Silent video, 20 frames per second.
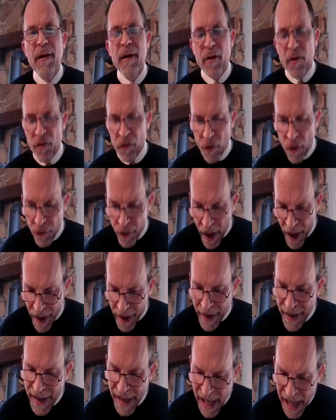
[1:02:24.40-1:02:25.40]
so
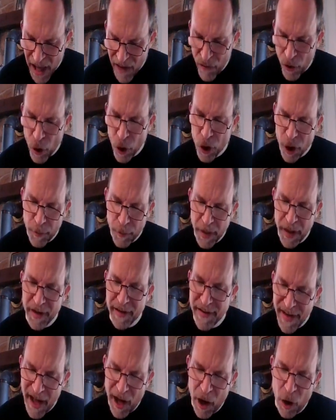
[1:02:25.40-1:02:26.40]
that evil could be
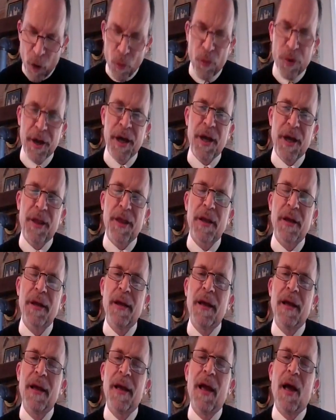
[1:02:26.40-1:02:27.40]
dealt with
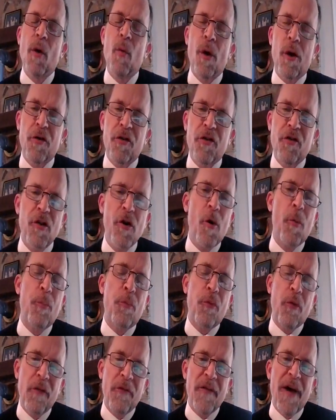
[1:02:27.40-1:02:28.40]
while still
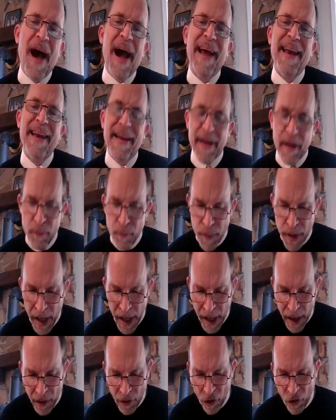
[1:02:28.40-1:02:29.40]
providing a
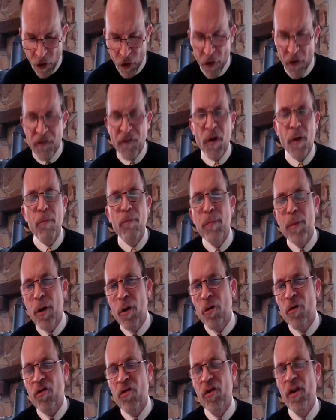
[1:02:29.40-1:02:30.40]
means for
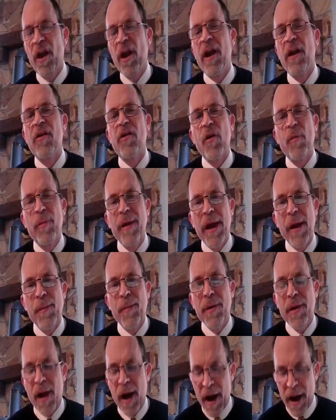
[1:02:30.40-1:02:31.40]
mercy to be
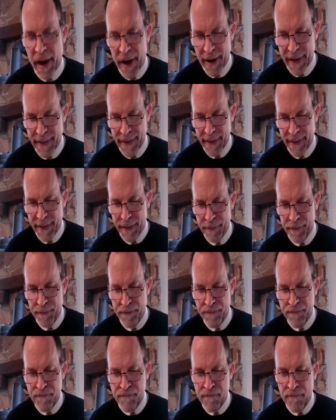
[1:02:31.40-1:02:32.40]
applied.
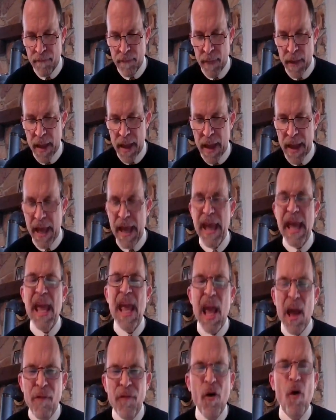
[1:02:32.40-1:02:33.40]

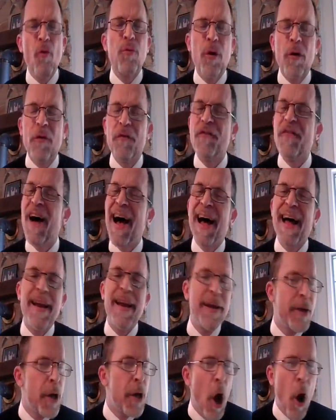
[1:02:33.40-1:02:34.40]
Evil will
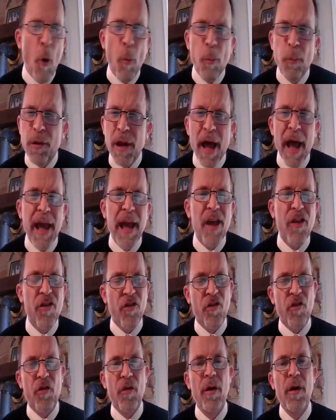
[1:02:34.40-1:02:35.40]
find no
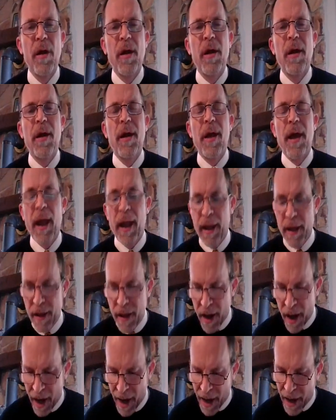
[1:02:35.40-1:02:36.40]
place in
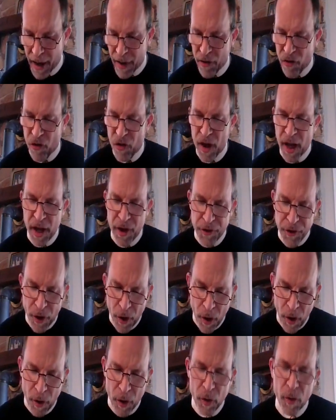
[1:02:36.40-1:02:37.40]
God's
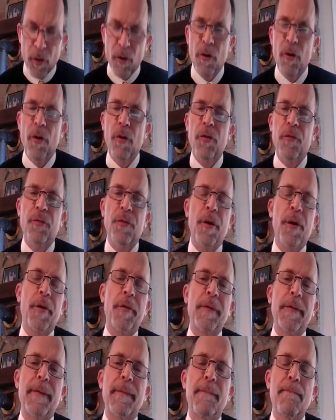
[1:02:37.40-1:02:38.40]
eternal
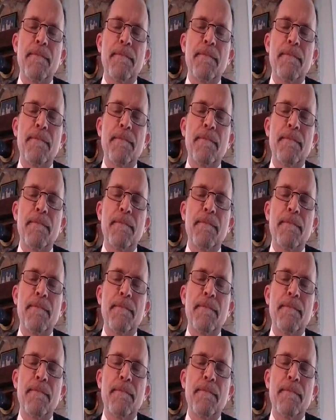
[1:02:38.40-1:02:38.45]
throne.